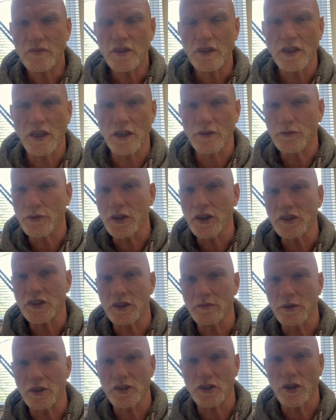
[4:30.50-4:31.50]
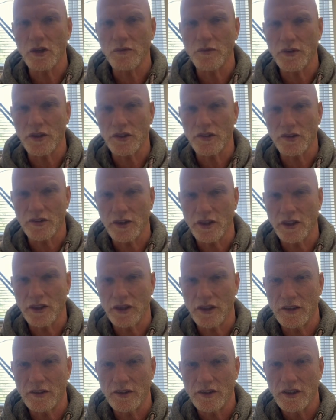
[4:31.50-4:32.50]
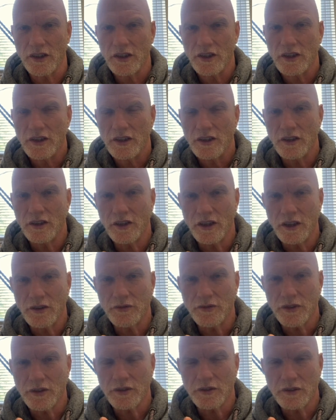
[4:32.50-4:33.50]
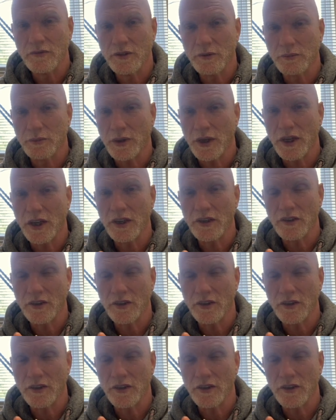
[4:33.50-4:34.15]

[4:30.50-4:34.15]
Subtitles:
And the first and most obvious thing is, if the pain that